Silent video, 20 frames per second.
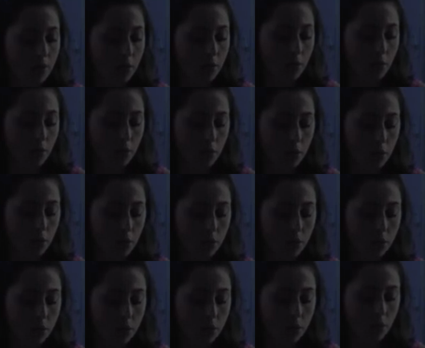for you
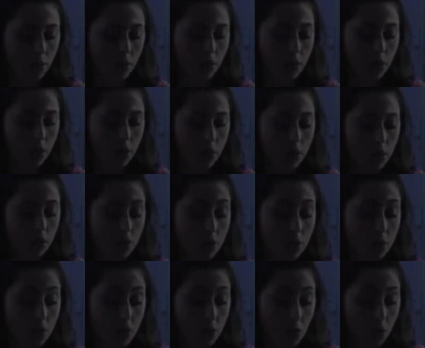
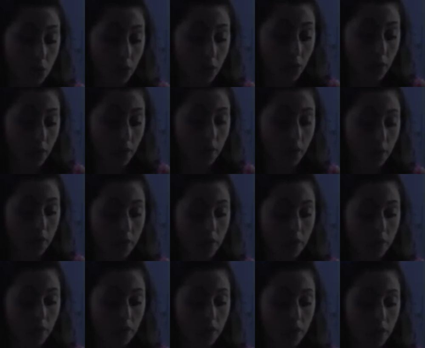to think
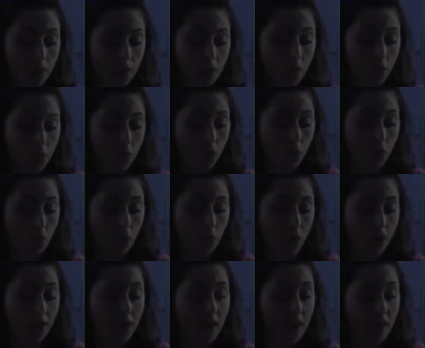what